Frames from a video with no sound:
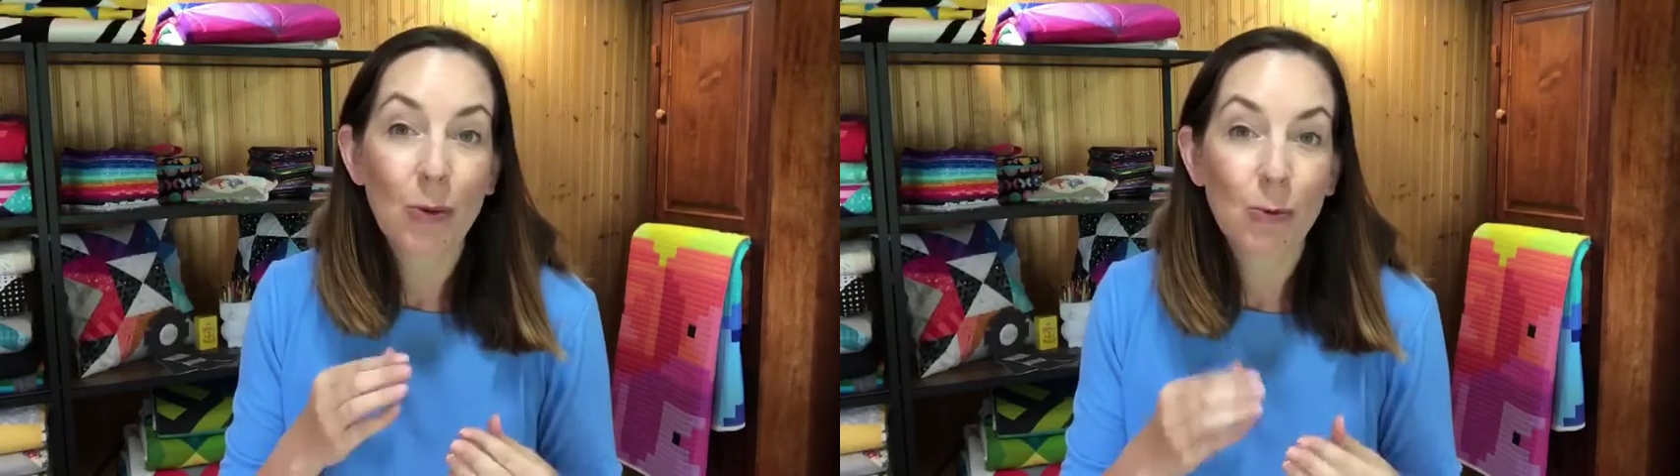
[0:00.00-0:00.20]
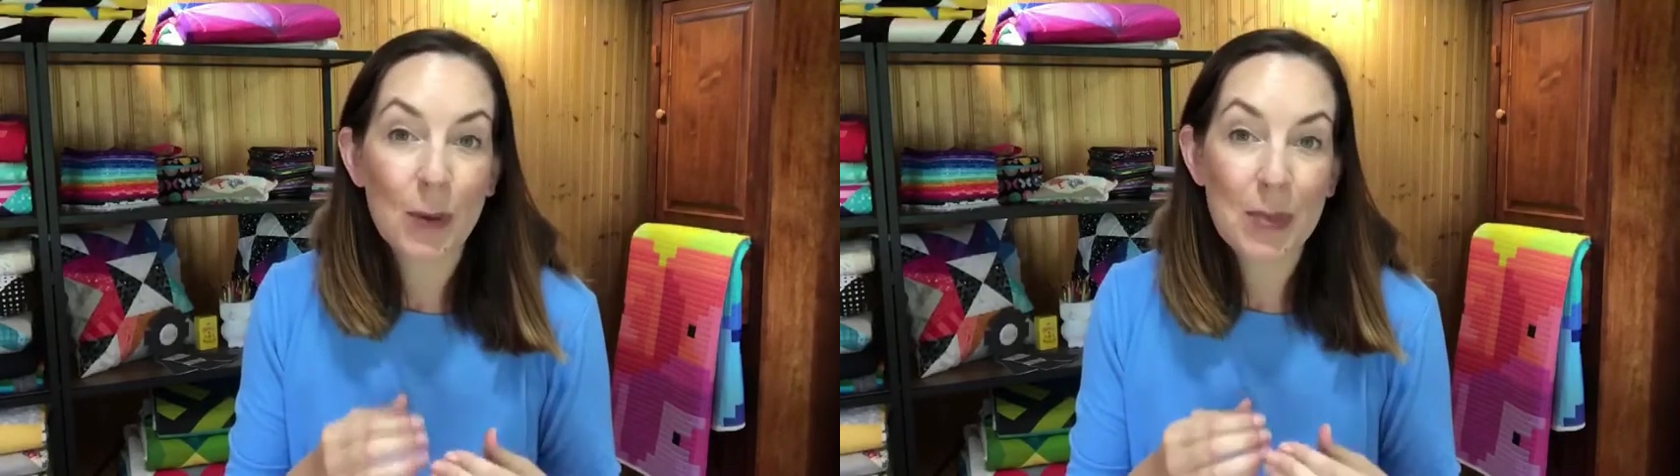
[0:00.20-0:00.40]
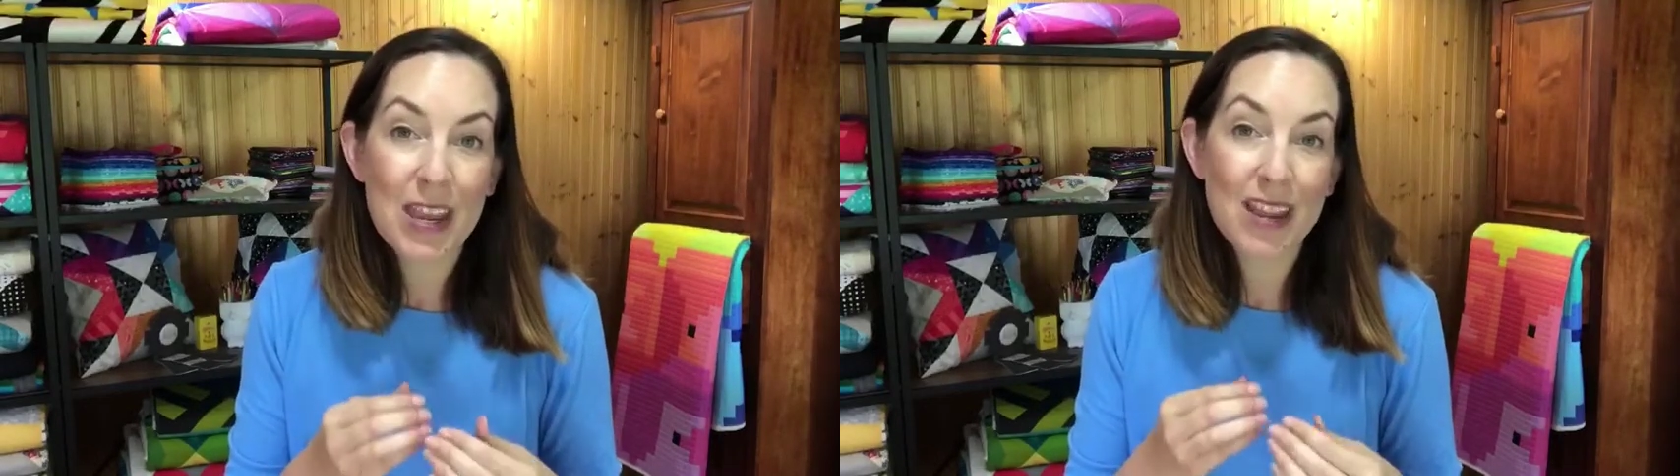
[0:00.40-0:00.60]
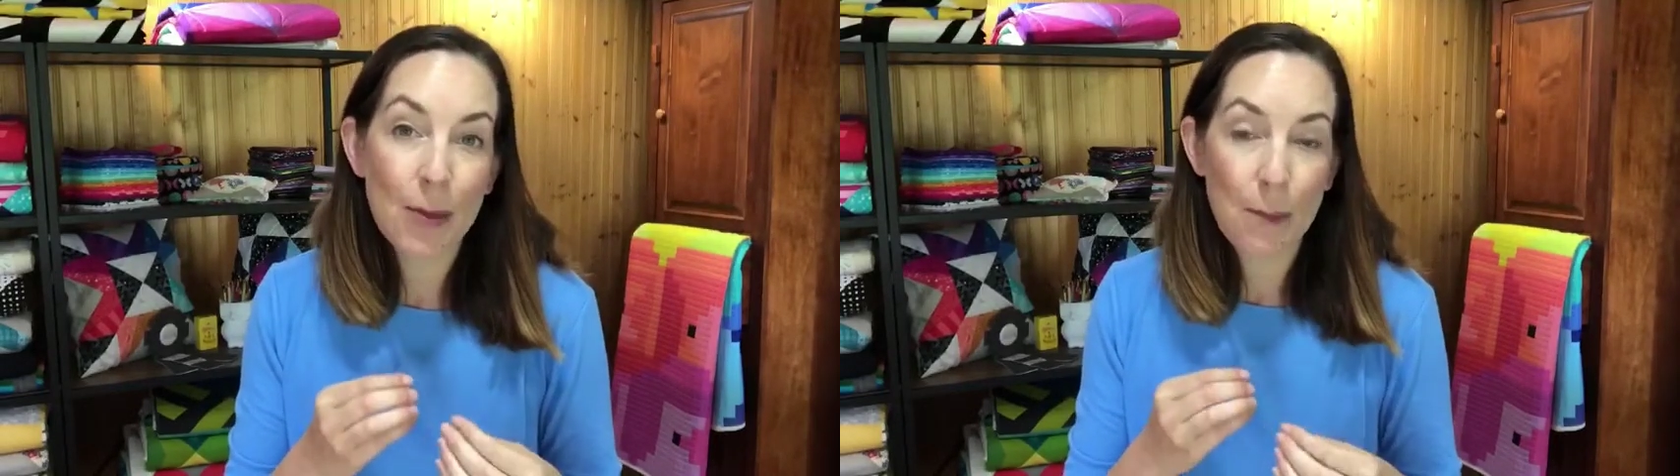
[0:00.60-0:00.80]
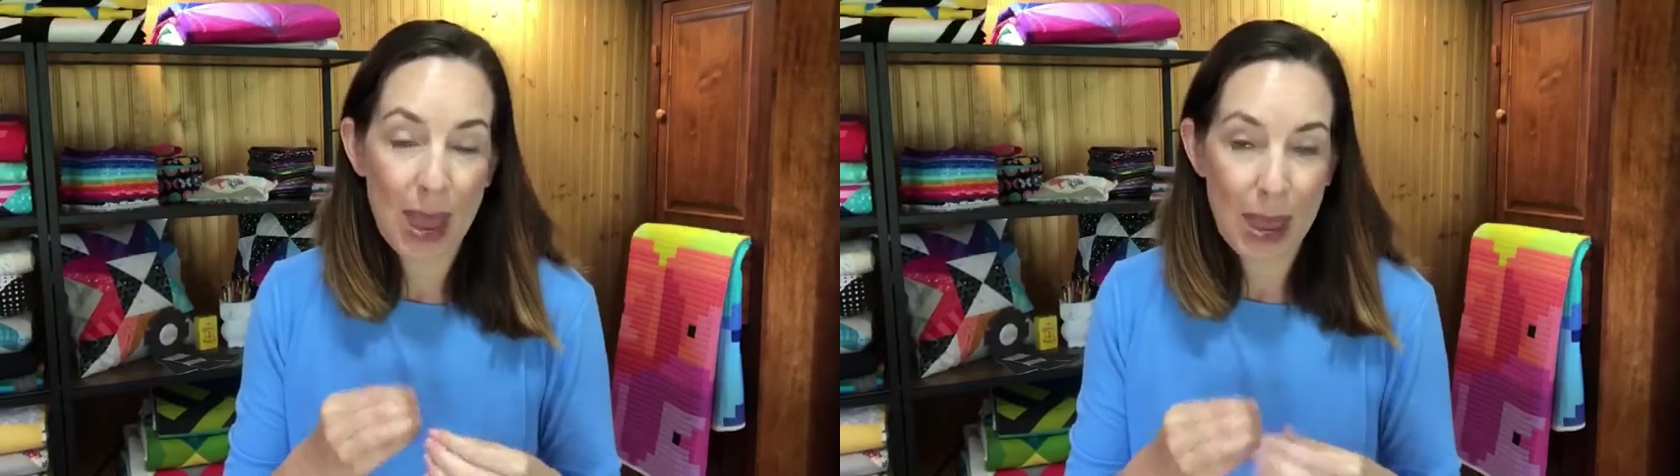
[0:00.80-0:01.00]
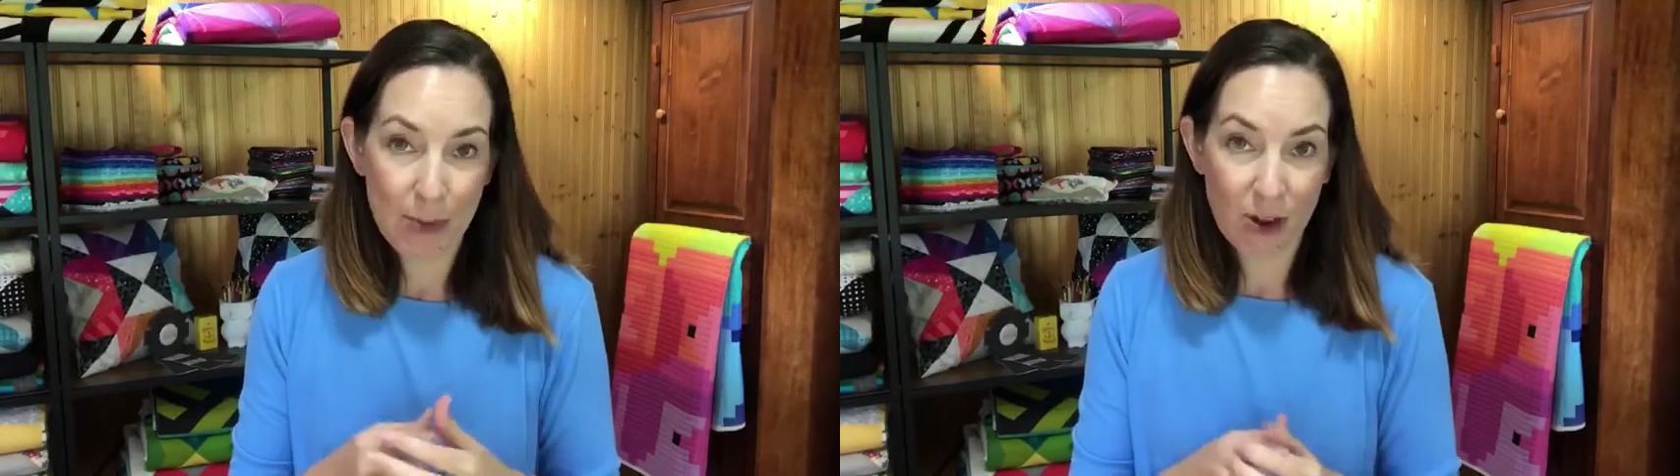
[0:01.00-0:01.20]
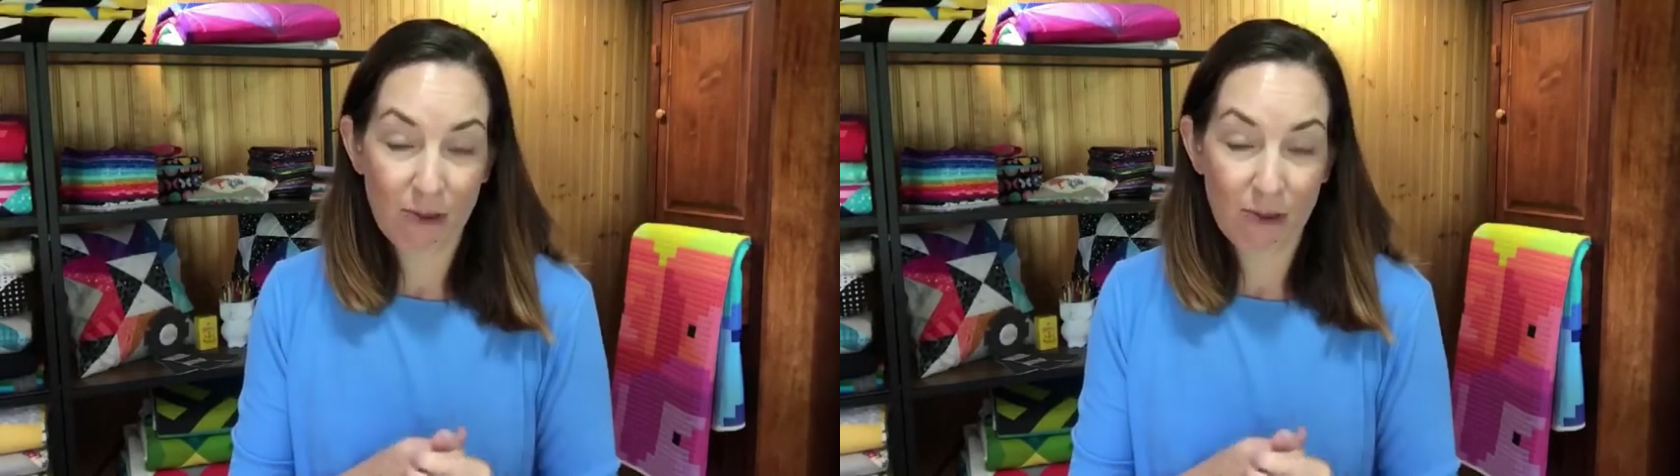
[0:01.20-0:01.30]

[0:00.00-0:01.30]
ripping paper